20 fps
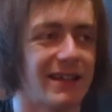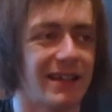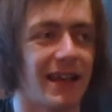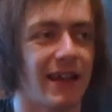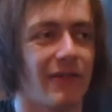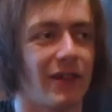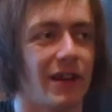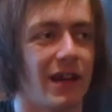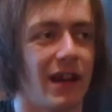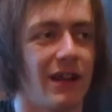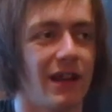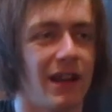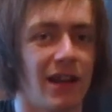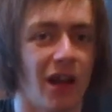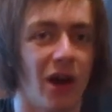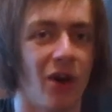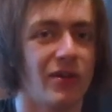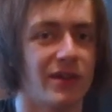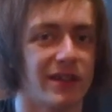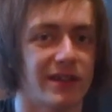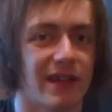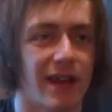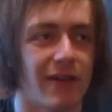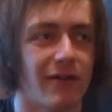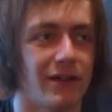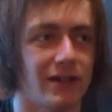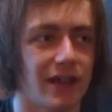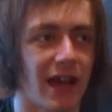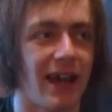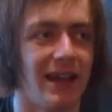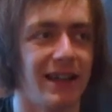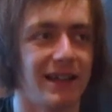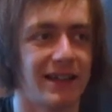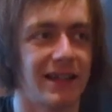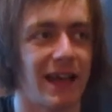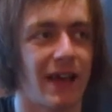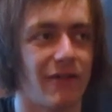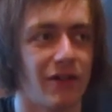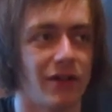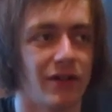7 and then loads of 7s, 8,
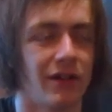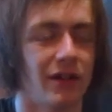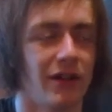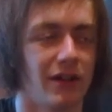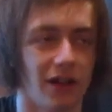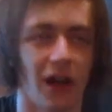7,